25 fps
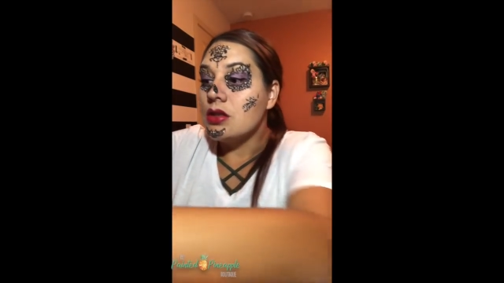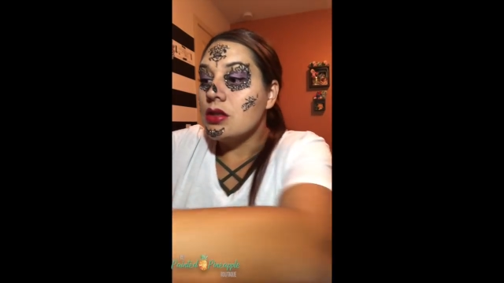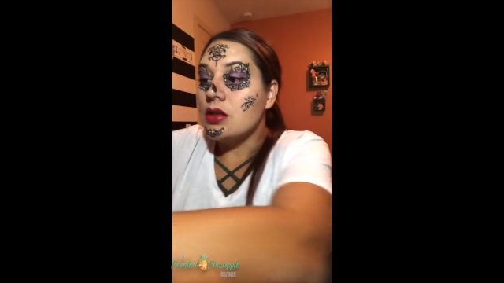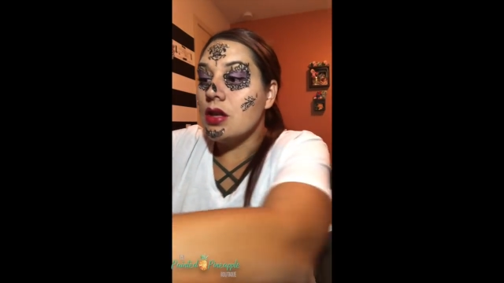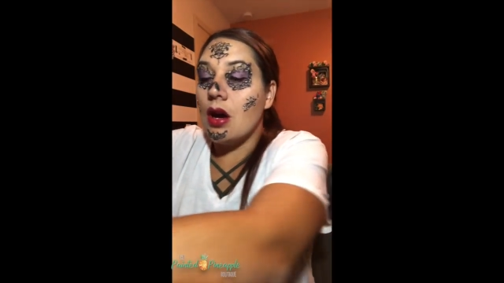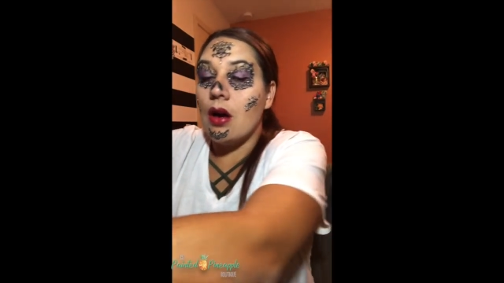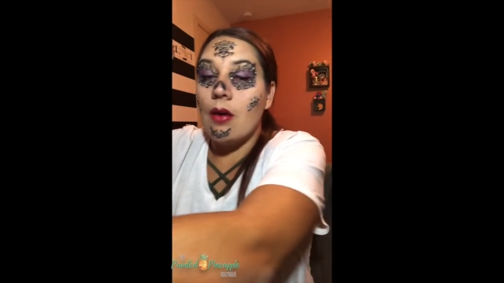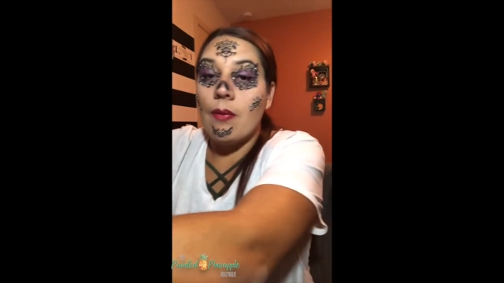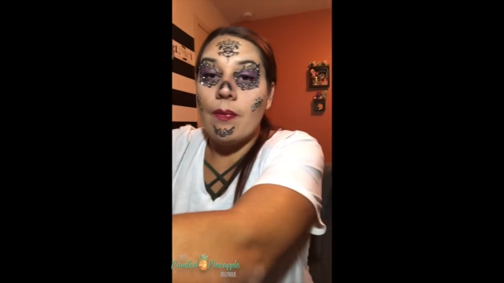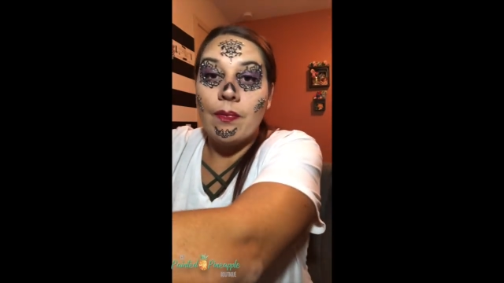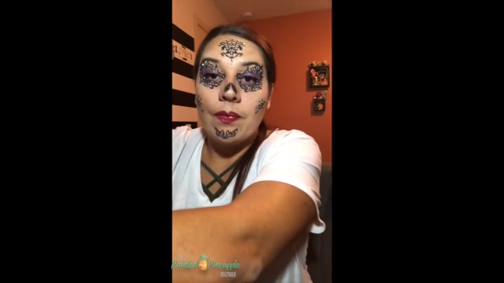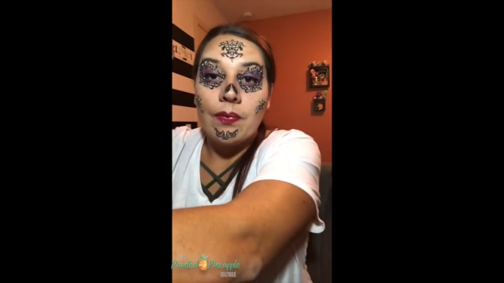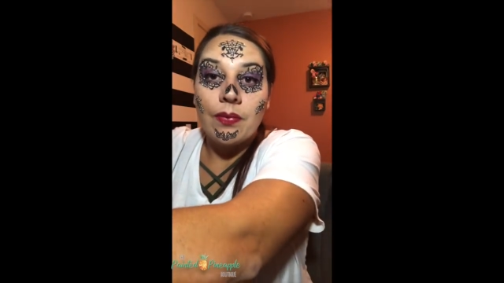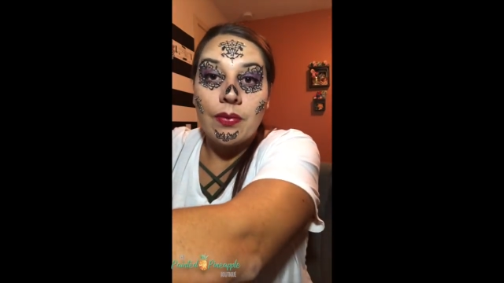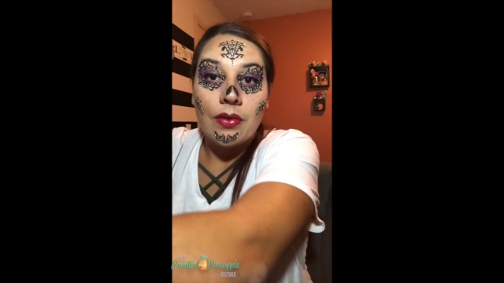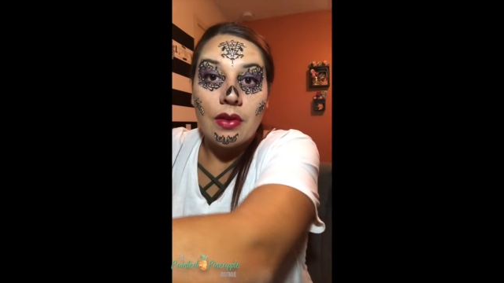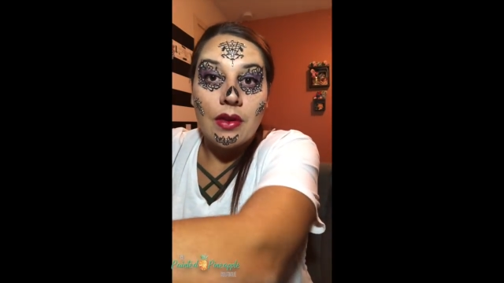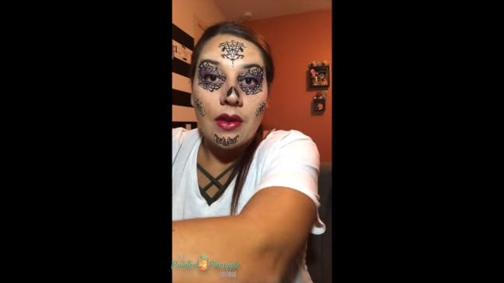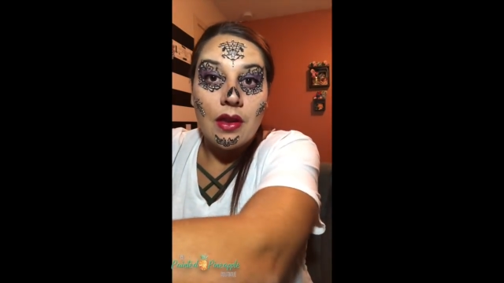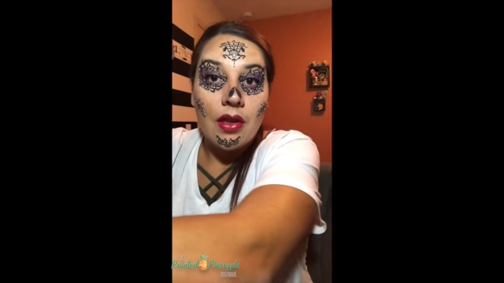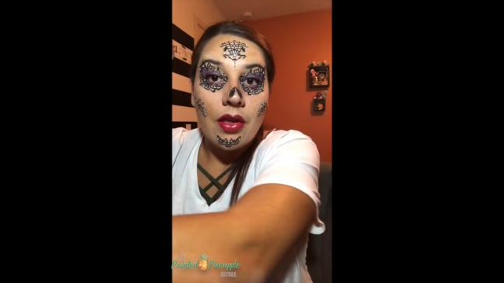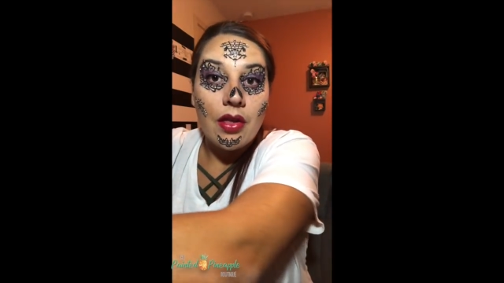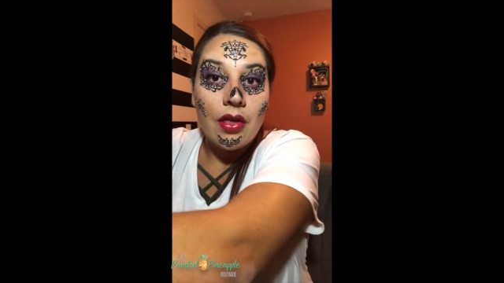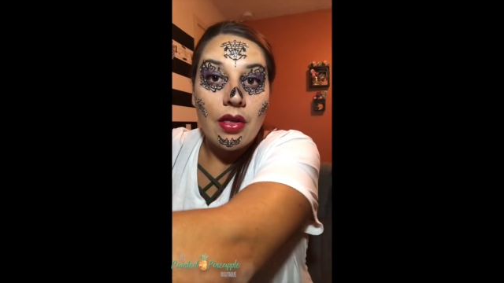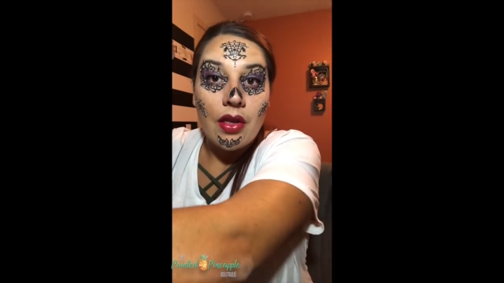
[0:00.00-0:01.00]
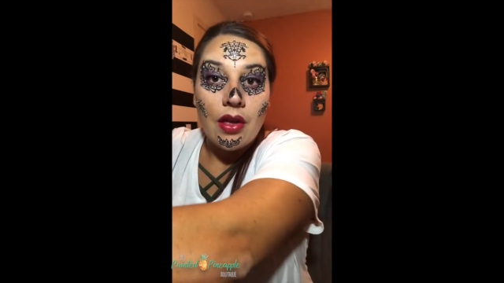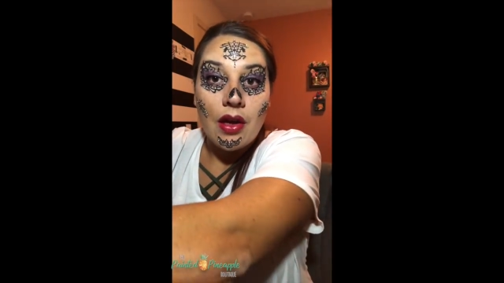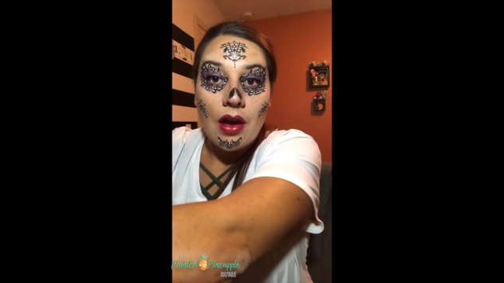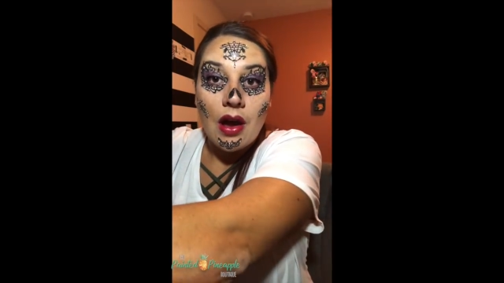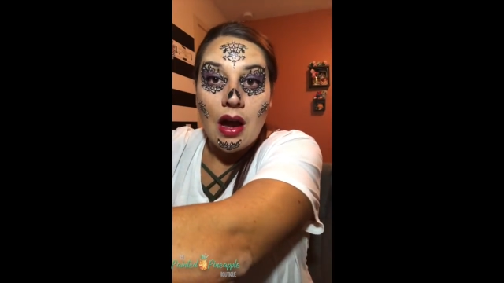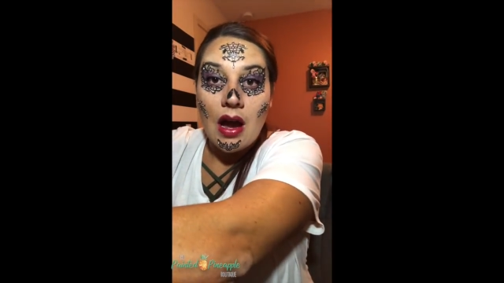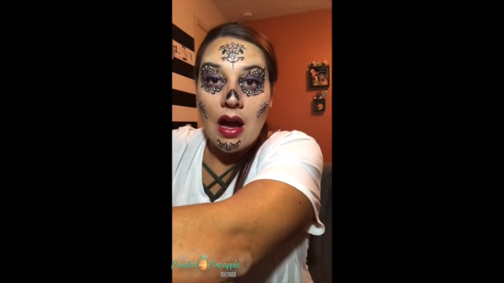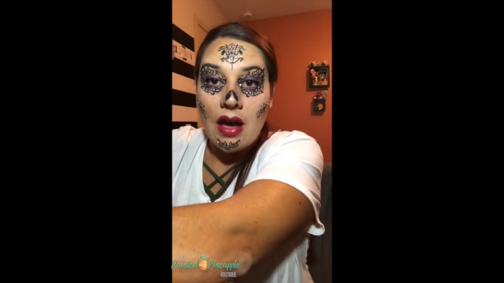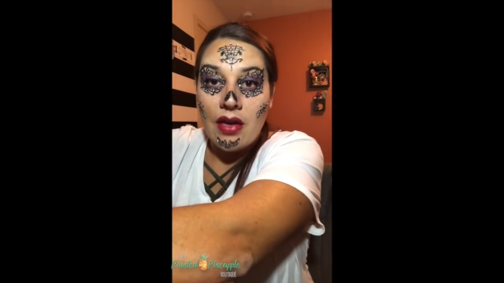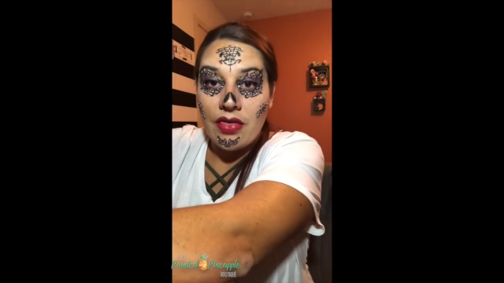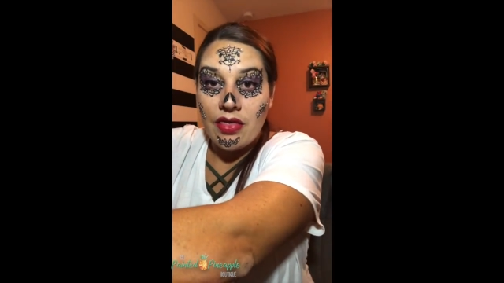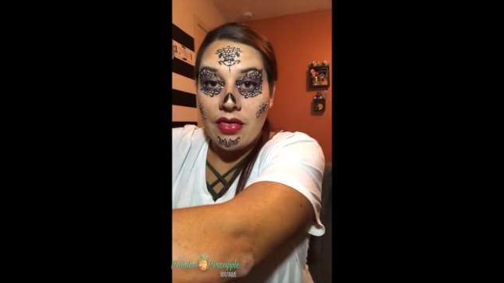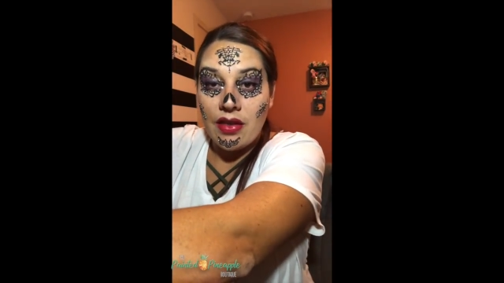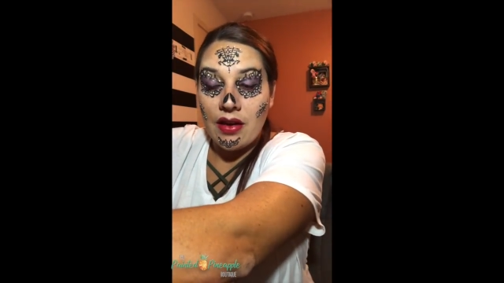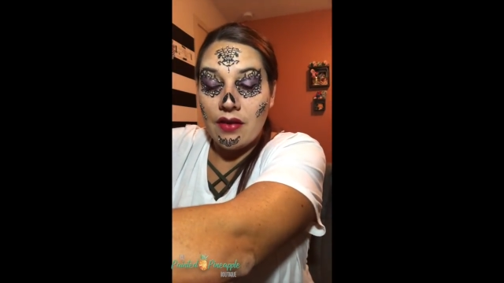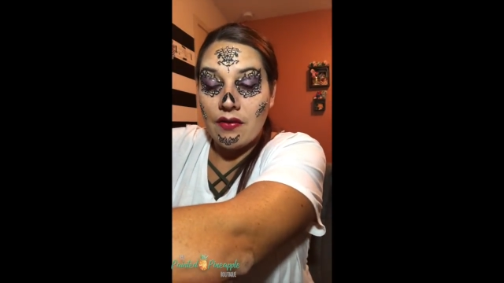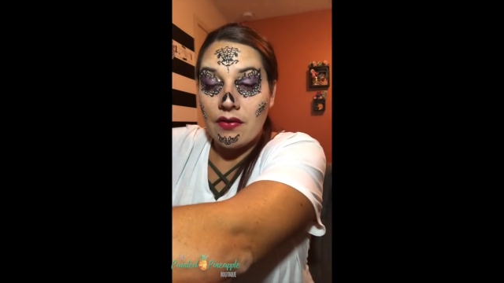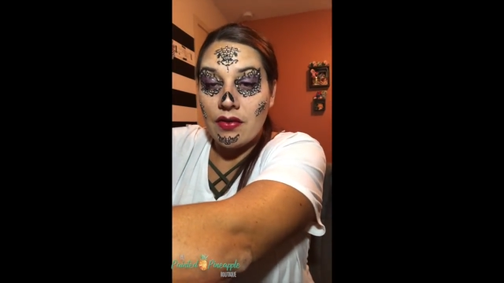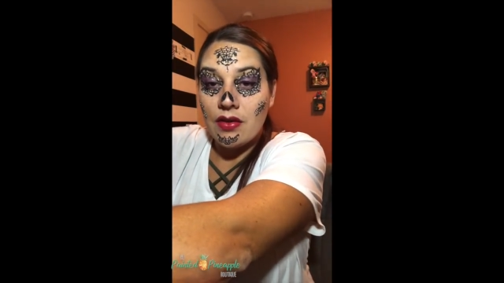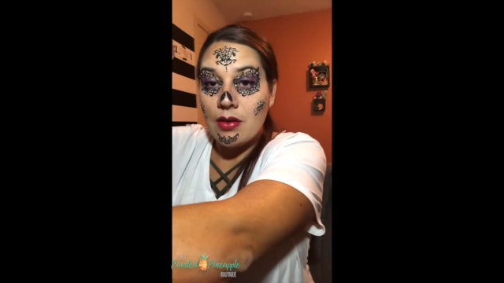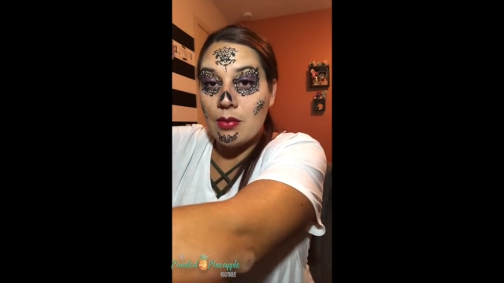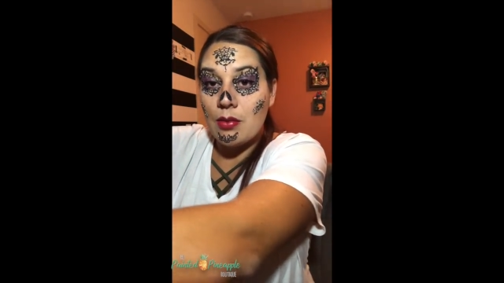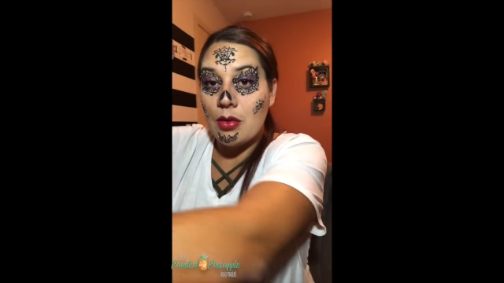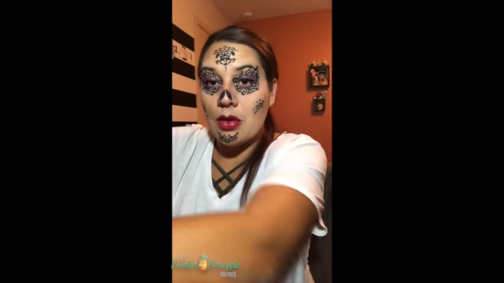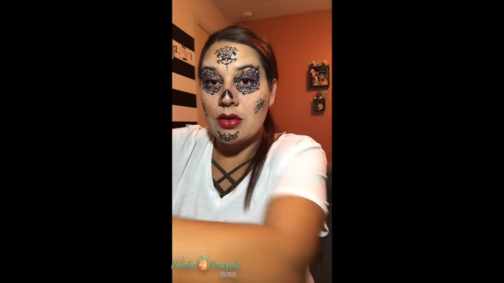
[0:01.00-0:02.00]
So I think
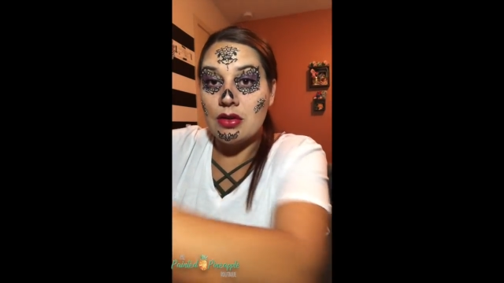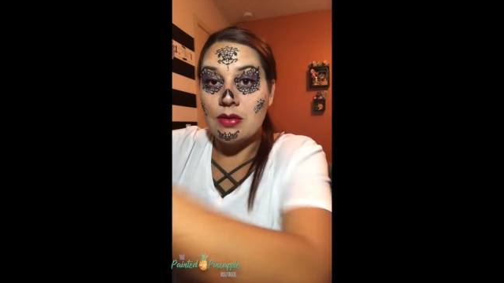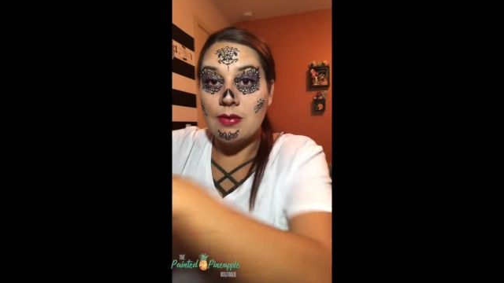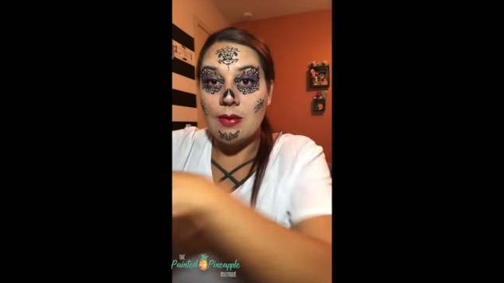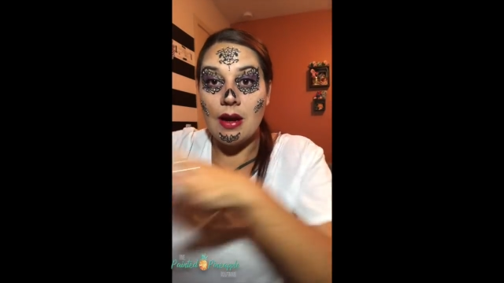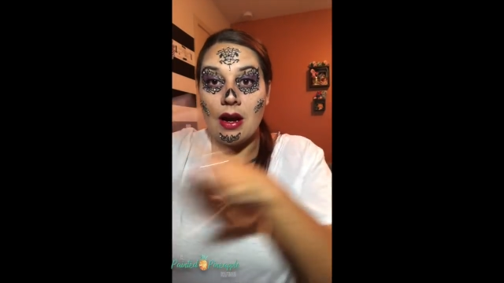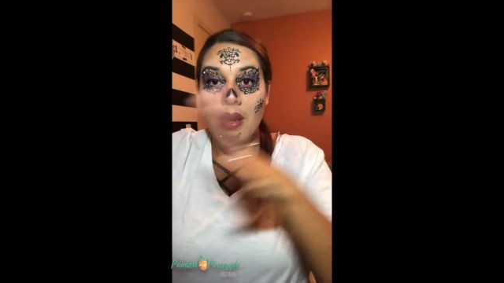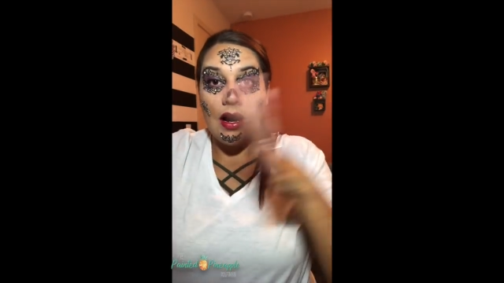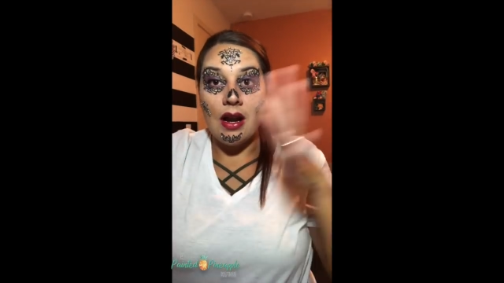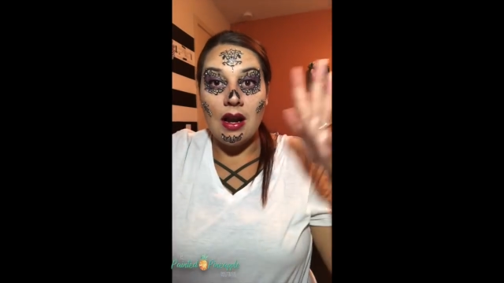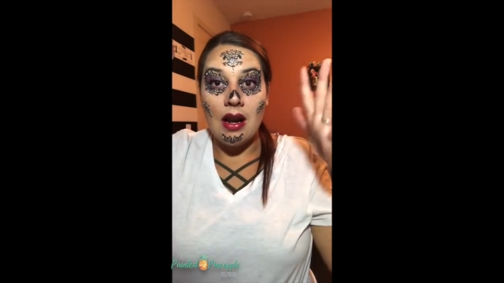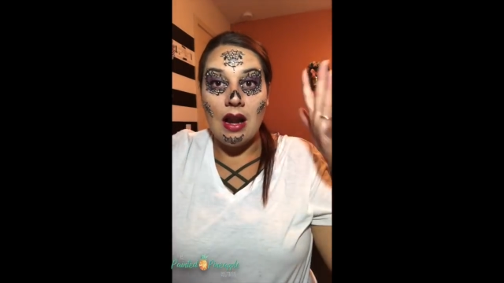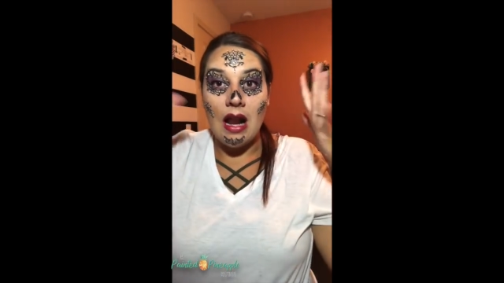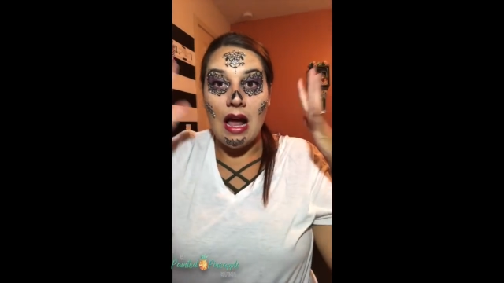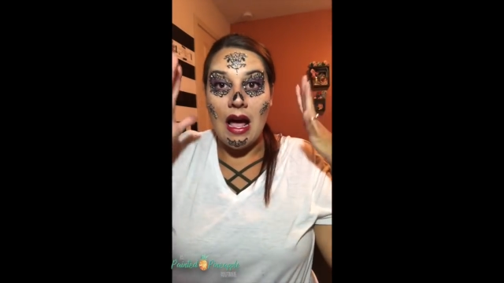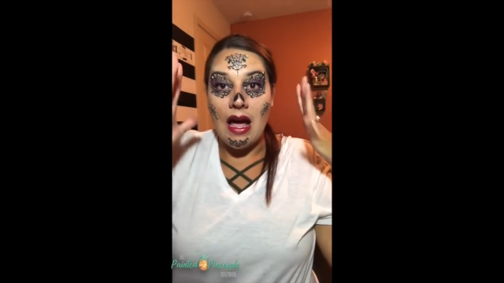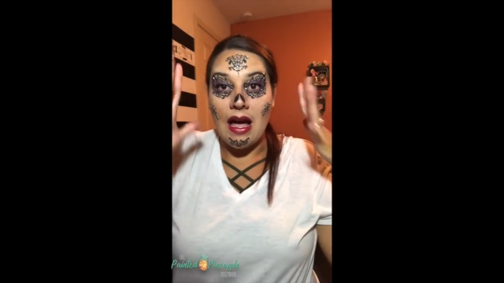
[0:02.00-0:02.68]
for the most part,